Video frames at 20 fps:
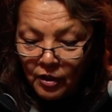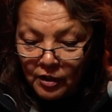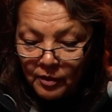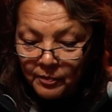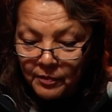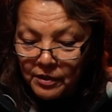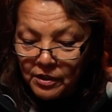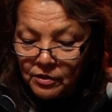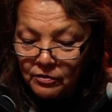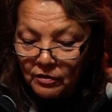on the
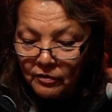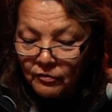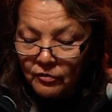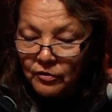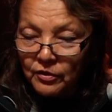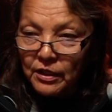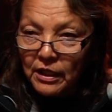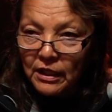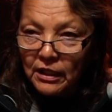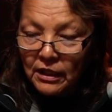Peace
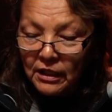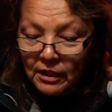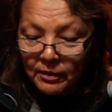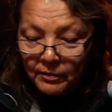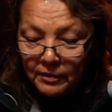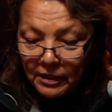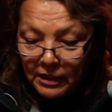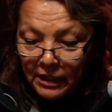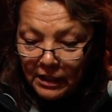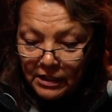River that
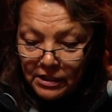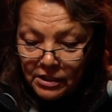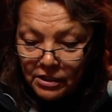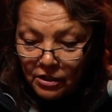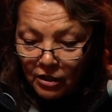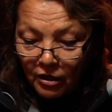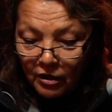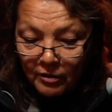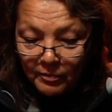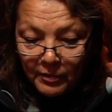eliminates
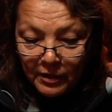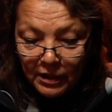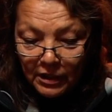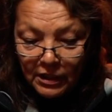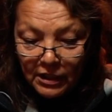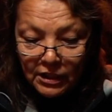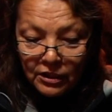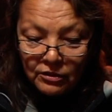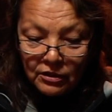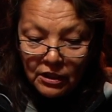our
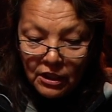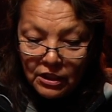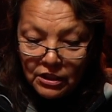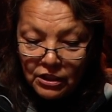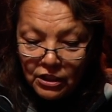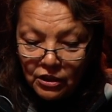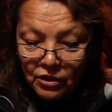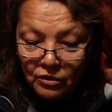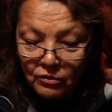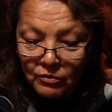ability to
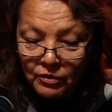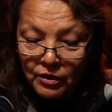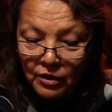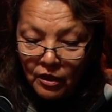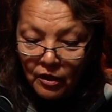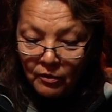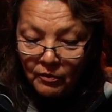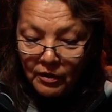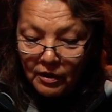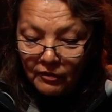continue with
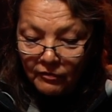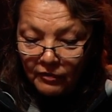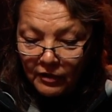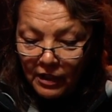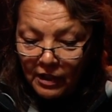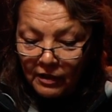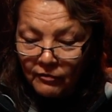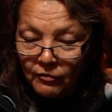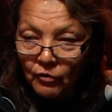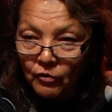our way of life